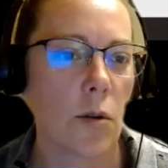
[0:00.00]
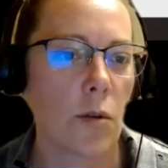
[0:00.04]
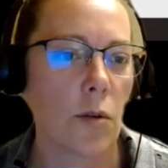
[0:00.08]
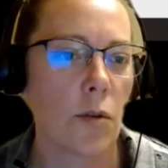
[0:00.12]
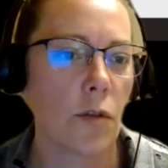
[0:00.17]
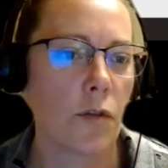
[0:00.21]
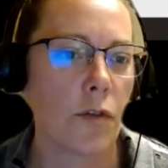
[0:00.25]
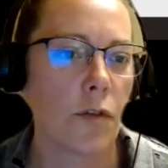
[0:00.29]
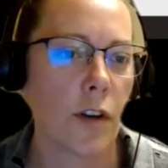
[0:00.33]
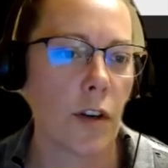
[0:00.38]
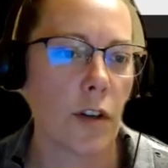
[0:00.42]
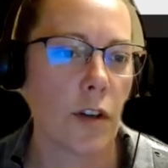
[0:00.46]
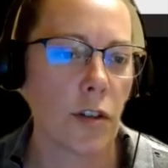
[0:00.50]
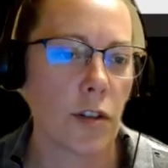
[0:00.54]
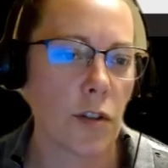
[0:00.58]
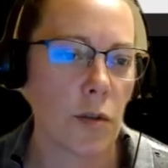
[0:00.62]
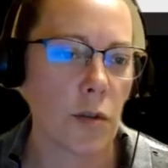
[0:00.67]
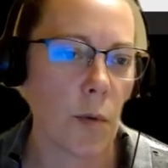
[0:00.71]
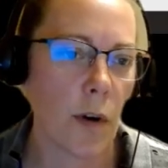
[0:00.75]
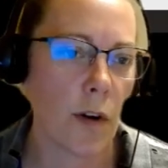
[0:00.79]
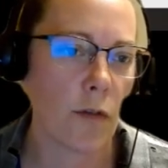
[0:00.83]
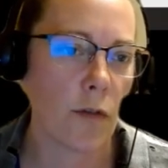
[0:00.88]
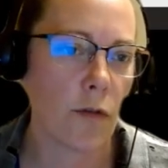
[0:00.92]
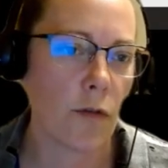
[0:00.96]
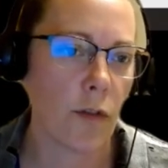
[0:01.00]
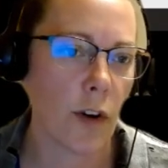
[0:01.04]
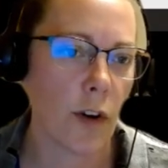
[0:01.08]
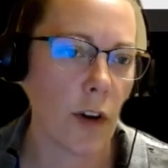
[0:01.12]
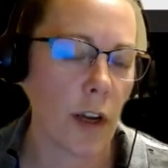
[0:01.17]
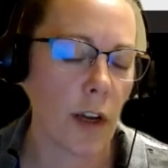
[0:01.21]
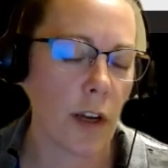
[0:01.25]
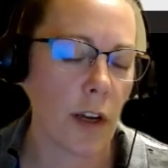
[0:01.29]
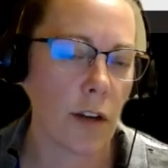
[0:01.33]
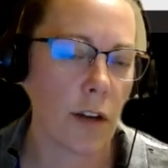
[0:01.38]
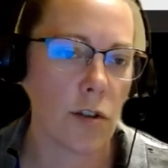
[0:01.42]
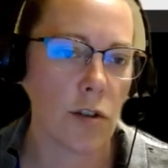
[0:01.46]
total finished square
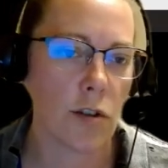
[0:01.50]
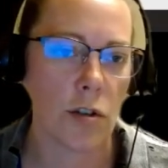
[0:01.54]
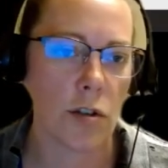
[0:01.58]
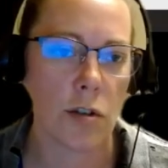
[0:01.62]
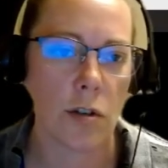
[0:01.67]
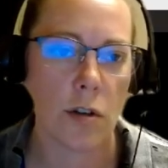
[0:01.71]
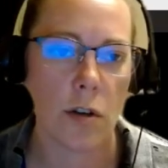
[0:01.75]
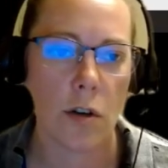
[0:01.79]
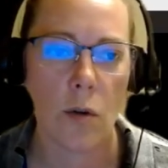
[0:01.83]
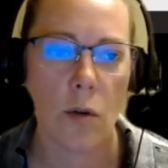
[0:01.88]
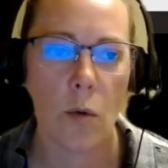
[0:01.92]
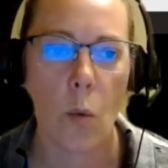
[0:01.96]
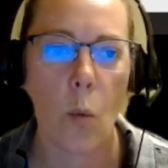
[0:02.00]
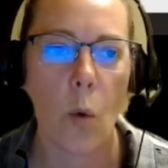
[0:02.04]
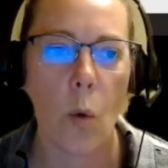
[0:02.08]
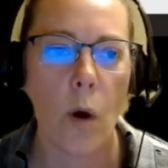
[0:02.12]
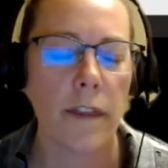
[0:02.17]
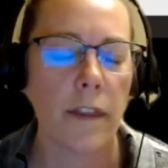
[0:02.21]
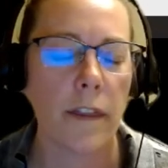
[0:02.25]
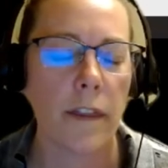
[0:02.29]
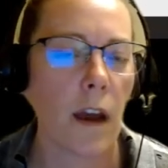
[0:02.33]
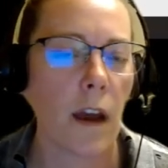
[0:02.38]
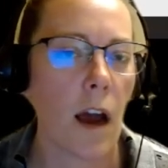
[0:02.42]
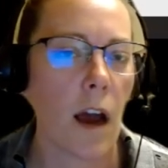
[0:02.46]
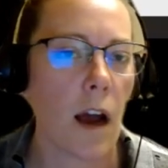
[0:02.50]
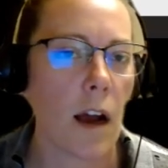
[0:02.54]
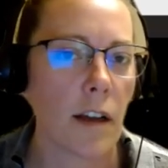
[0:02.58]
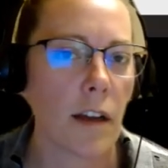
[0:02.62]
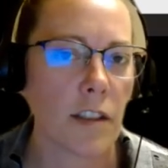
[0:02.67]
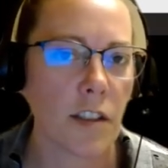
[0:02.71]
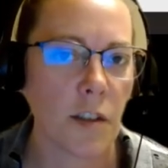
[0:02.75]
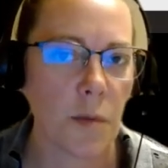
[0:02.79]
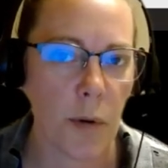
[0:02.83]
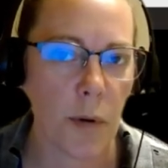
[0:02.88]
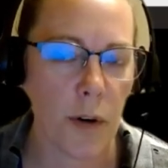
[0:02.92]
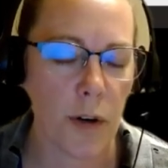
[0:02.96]
footage, what the
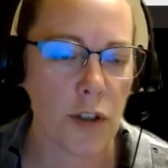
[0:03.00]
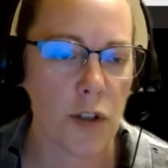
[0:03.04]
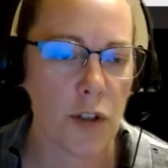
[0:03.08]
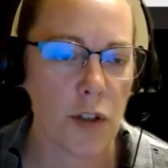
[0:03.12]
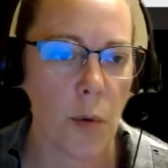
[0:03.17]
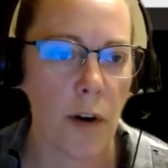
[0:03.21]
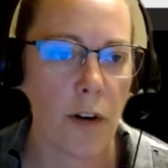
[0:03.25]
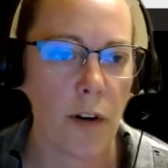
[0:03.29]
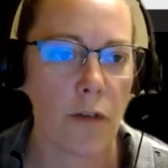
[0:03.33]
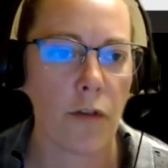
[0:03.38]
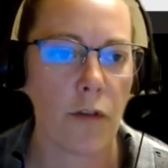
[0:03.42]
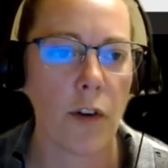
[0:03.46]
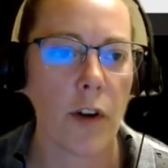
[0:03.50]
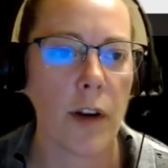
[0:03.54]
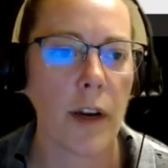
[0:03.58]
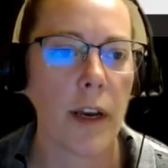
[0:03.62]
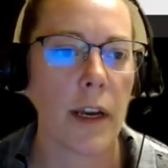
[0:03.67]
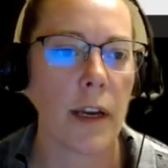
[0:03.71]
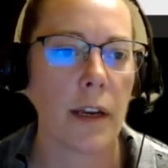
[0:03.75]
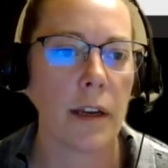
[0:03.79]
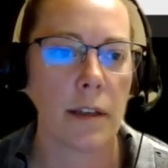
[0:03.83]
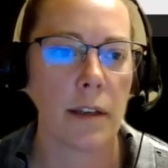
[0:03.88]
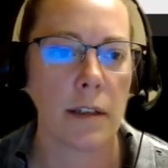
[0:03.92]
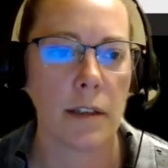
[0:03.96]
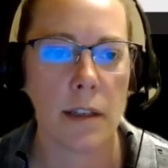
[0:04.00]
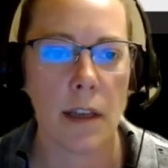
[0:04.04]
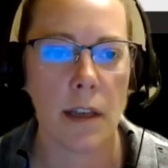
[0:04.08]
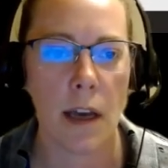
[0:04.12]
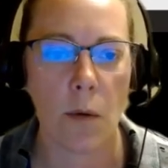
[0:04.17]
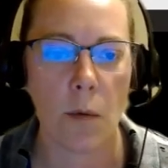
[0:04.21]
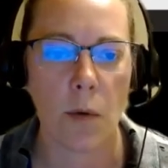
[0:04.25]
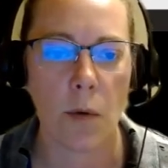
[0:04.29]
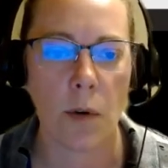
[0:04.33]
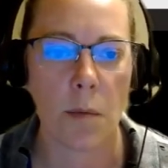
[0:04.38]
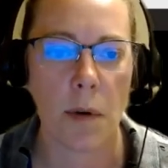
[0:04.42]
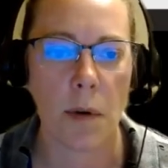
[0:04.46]
cost per square foot is,
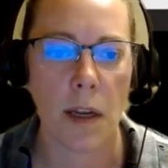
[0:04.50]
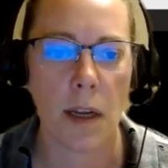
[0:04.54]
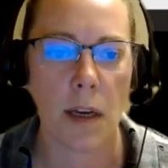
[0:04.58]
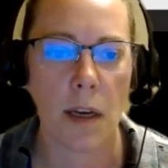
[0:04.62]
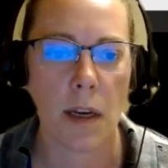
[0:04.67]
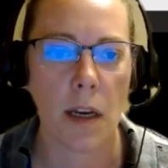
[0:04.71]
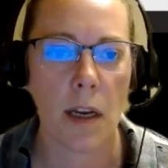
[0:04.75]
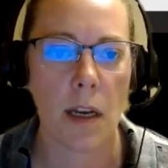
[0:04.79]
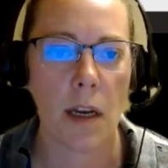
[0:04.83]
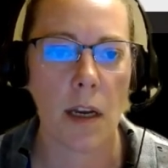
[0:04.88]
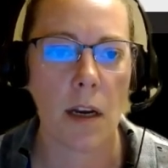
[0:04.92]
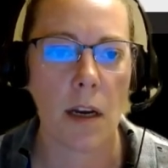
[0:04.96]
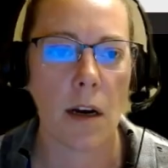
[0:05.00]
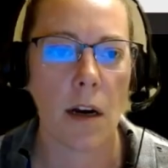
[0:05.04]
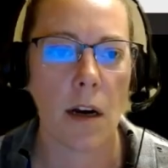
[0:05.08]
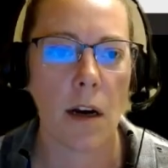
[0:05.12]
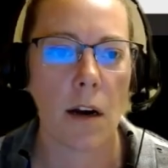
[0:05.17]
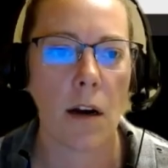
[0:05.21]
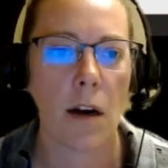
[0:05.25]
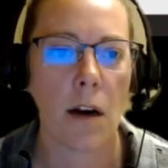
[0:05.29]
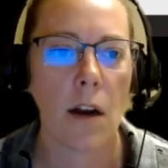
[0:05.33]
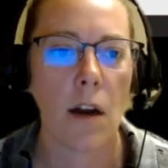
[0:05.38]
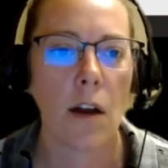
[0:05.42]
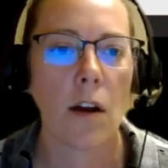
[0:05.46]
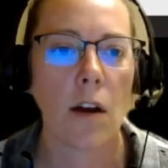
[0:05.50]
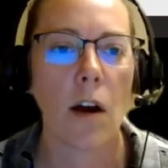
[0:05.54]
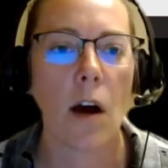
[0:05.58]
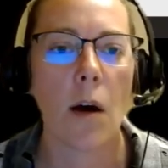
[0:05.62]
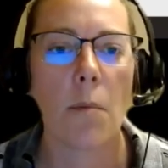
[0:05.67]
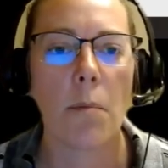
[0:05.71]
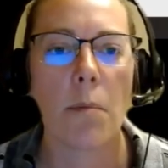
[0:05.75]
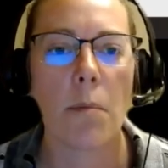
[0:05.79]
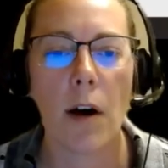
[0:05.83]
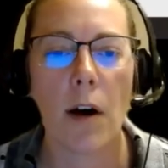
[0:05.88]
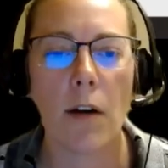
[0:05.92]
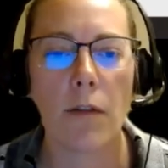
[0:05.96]
that would be in here,
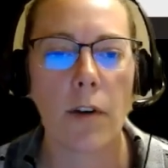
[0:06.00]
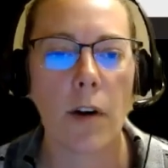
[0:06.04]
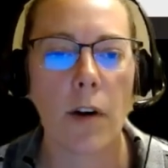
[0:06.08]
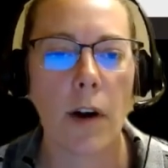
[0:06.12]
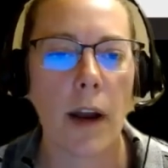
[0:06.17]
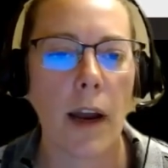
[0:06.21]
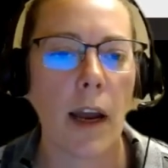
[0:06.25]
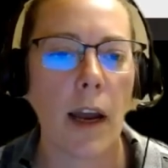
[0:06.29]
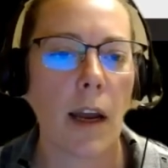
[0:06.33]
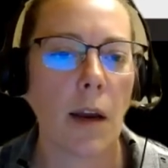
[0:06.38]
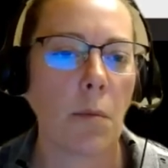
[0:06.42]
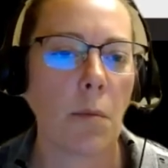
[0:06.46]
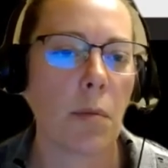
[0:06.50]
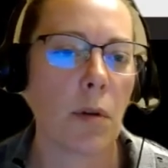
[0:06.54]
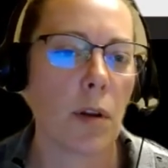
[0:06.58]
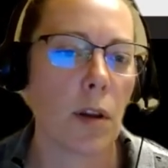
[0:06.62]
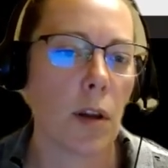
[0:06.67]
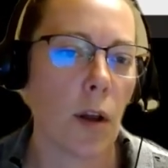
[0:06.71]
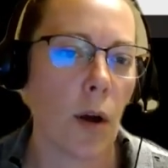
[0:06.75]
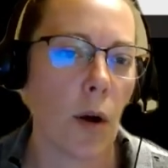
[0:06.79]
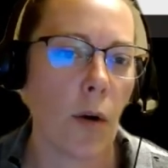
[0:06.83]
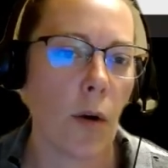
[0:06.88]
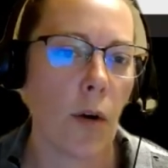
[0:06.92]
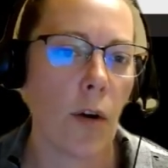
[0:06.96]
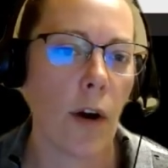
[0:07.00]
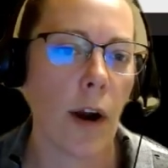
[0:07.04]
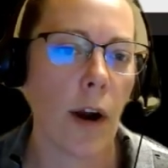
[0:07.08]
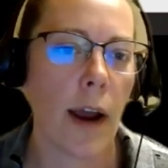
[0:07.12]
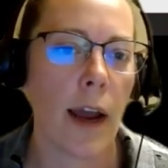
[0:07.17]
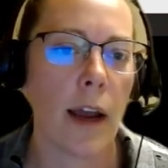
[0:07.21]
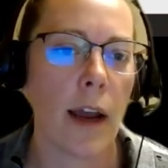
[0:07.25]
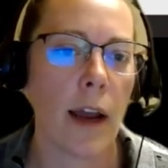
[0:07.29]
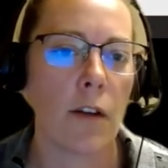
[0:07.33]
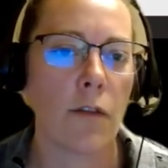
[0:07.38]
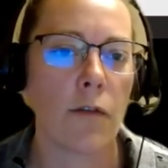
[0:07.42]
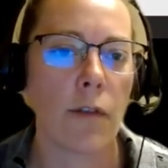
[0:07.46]
above grade, below
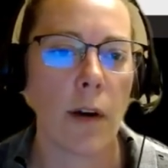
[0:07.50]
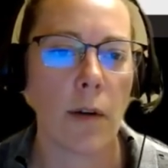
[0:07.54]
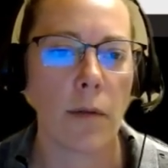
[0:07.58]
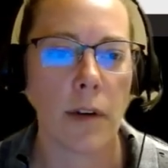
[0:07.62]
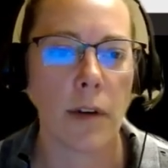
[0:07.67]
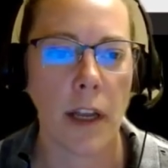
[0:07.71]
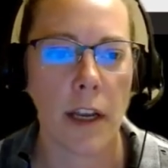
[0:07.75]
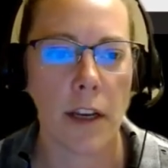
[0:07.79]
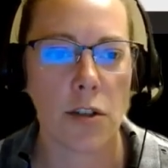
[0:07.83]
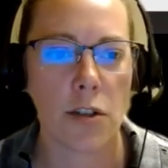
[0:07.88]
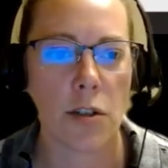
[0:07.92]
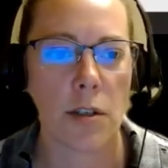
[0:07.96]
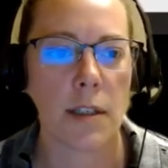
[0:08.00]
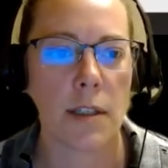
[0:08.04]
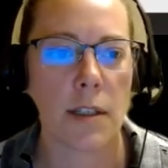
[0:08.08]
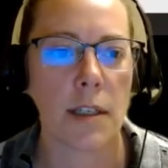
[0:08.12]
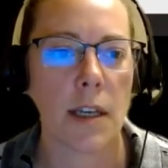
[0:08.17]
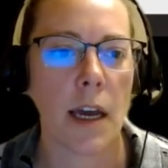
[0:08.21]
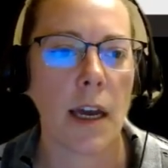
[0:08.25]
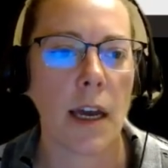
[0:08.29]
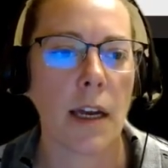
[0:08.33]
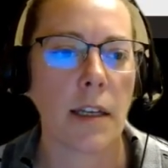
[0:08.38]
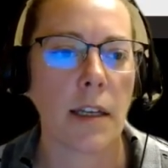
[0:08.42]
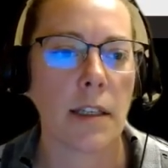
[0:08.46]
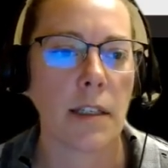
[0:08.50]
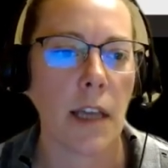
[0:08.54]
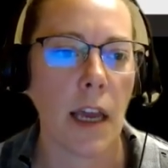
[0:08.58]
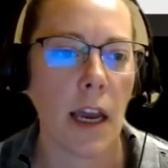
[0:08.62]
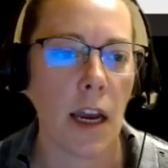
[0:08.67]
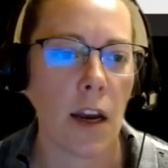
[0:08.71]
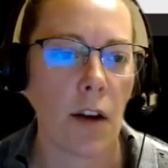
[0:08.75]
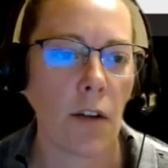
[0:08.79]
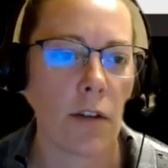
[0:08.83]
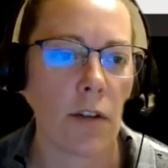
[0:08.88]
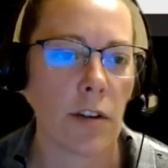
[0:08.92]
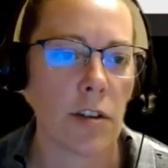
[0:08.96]
grade, foundation size,
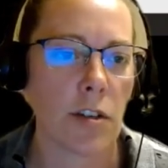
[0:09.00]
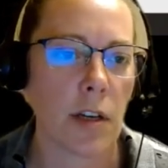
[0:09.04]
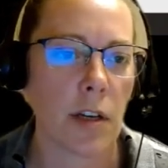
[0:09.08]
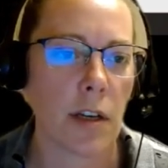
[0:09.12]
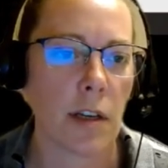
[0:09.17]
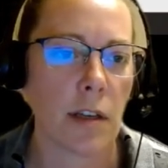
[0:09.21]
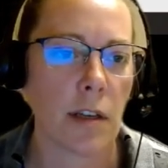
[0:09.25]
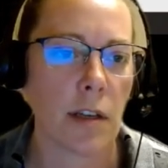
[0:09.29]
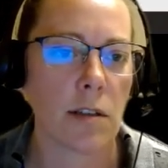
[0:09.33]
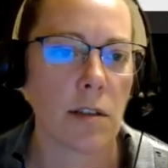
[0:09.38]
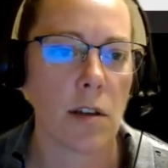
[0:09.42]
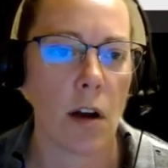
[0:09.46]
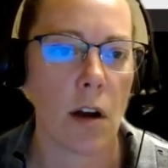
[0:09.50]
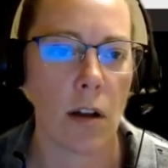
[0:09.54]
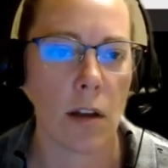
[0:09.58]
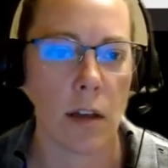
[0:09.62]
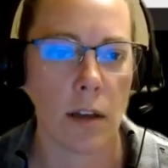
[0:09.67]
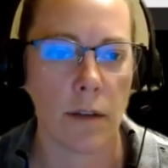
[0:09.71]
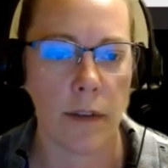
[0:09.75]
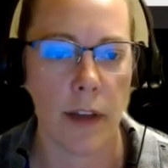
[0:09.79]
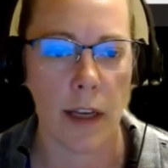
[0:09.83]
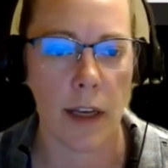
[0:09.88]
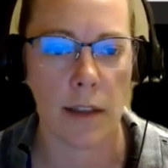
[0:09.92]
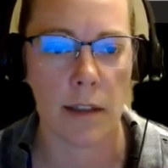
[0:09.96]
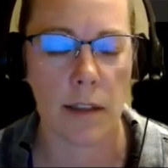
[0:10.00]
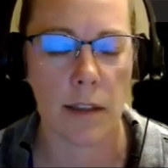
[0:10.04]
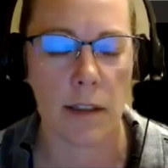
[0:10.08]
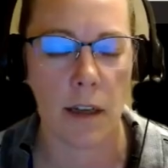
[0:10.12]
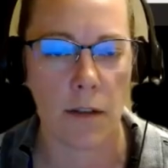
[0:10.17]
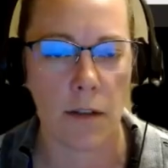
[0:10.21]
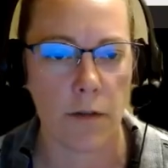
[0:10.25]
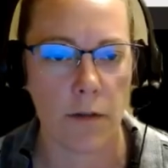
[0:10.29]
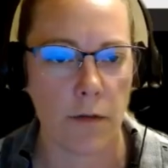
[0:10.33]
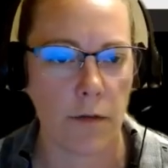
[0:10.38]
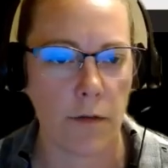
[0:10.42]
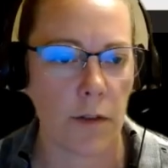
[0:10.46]
acreages, all of that
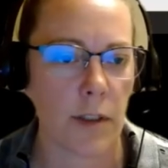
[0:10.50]
stuff.